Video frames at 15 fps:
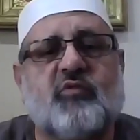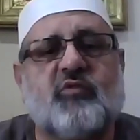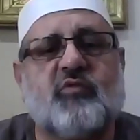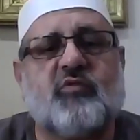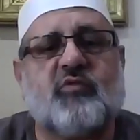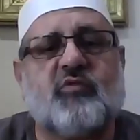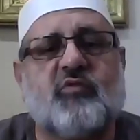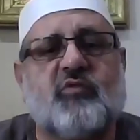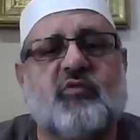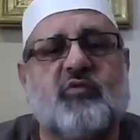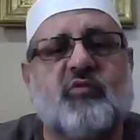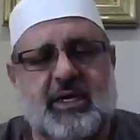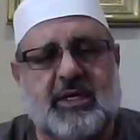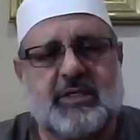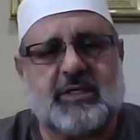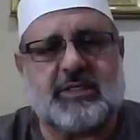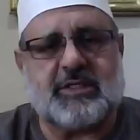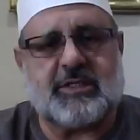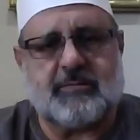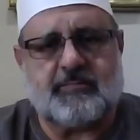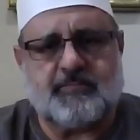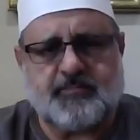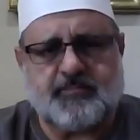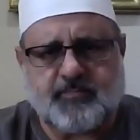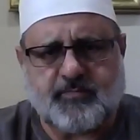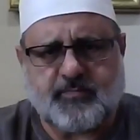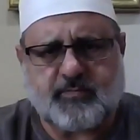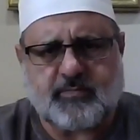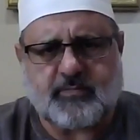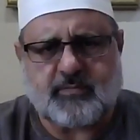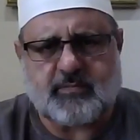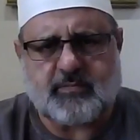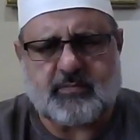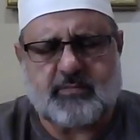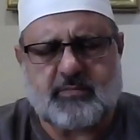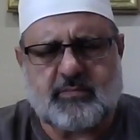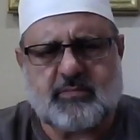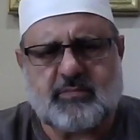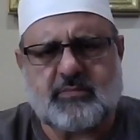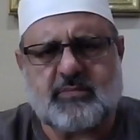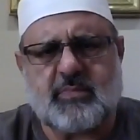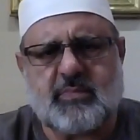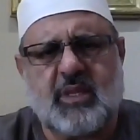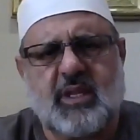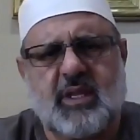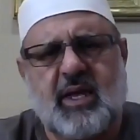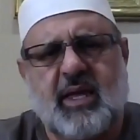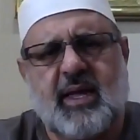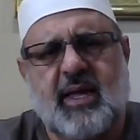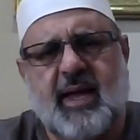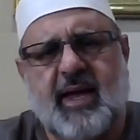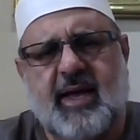to converting entire nation under the leadership of Balqis,